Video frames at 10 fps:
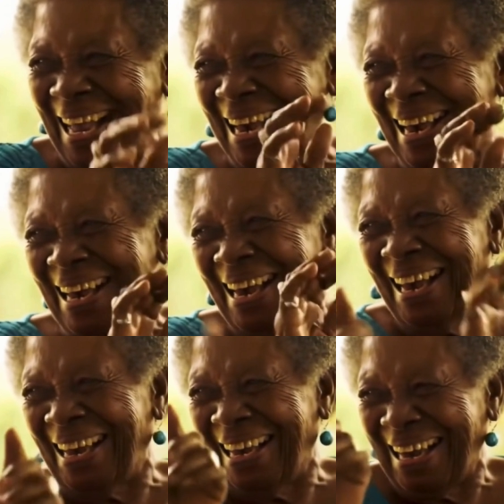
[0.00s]
Leonard,
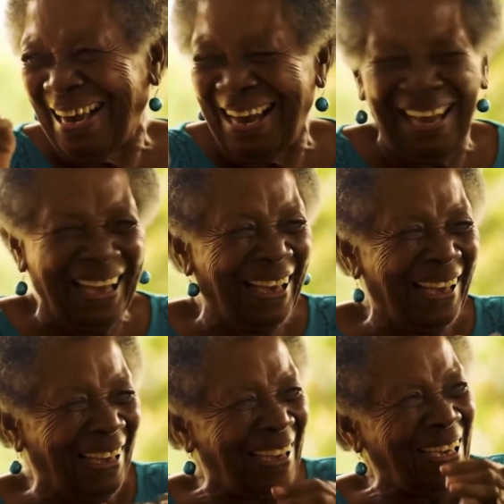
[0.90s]
people who
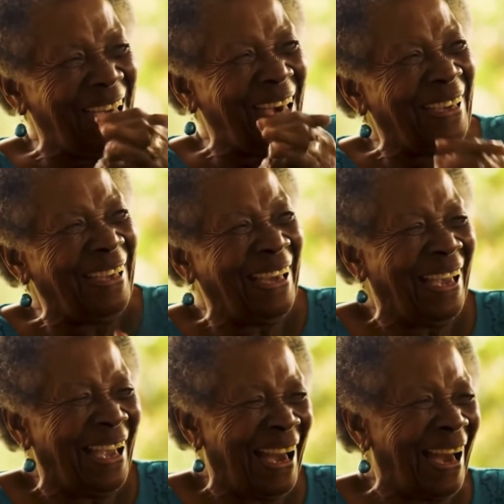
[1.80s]
deserved
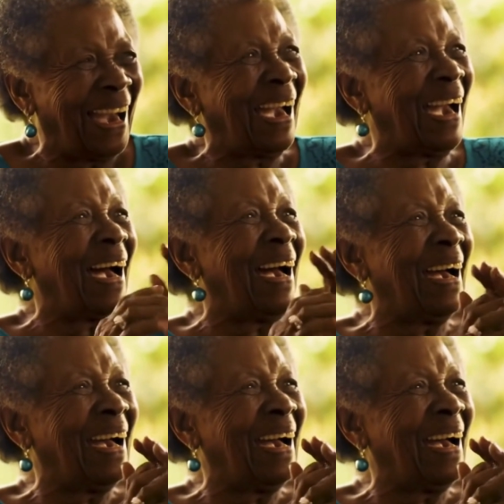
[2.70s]
dignity and kindness.